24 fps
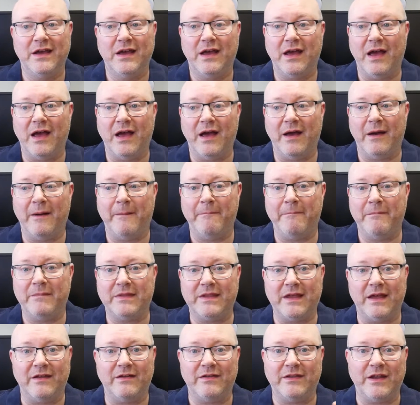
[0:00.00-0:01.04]

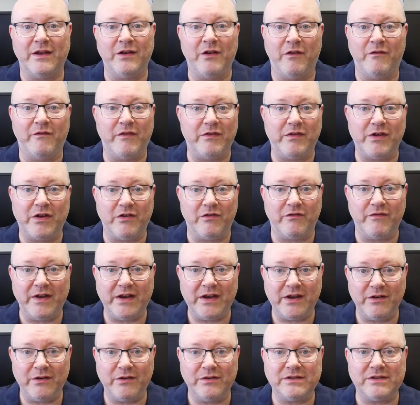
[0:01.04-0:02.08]
They're not very good
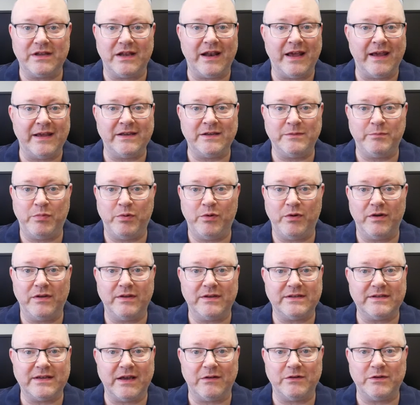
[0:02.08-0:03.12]
videos. The lighting's poor, the
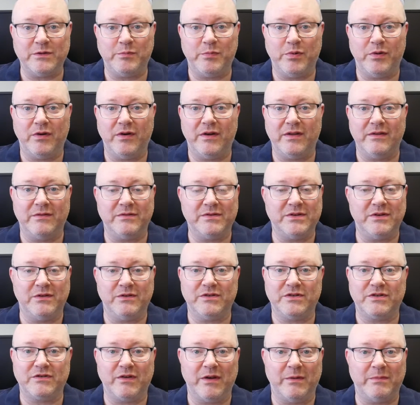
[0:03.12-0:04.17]
sound's poor, there was no
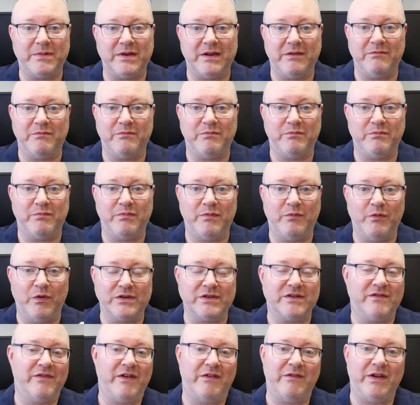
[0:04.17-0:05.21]
script. It
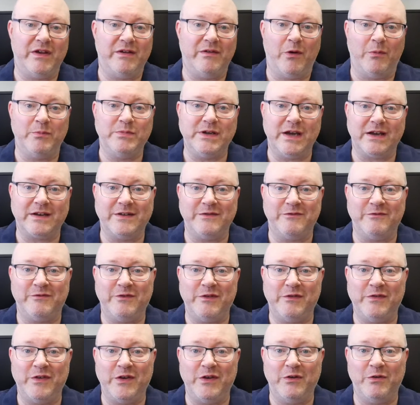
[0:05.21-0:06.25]
wasn't a very objective
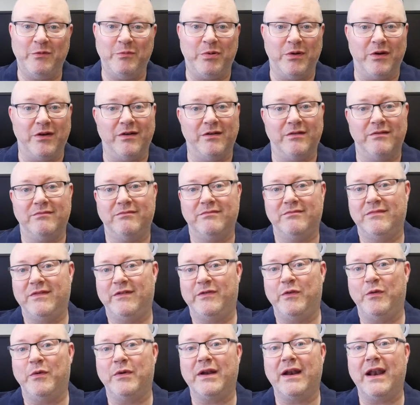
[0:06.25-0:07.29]
review, but if
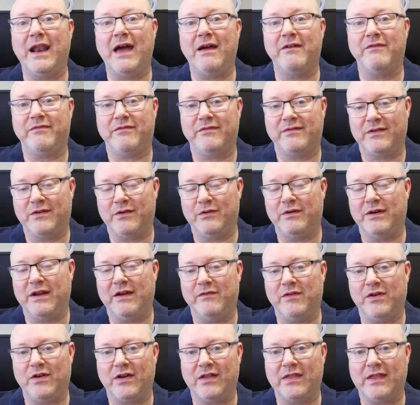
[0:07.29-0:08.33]
you want to laugh, go and have
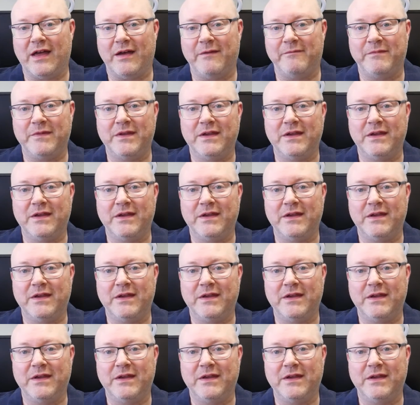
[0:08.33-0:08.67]
a look at that.